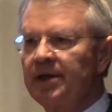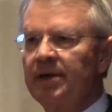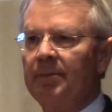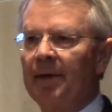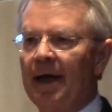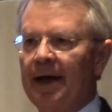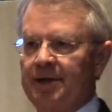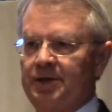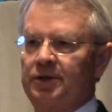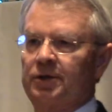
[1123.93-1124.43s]

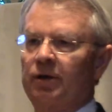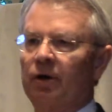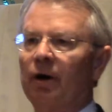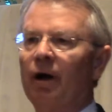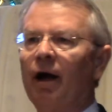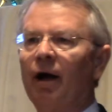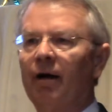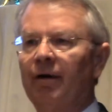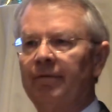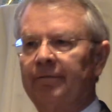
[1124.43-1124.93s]
master
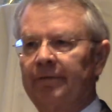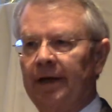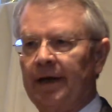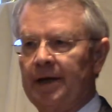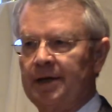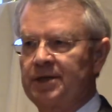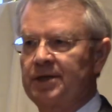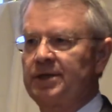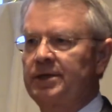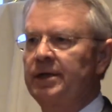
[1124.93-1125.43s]
of a
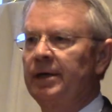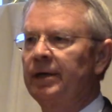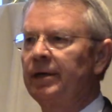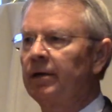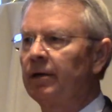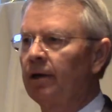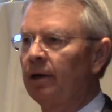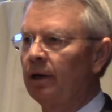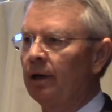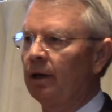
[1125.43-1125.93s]

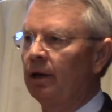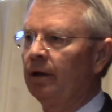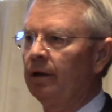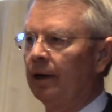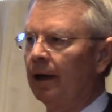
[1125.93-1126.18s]
single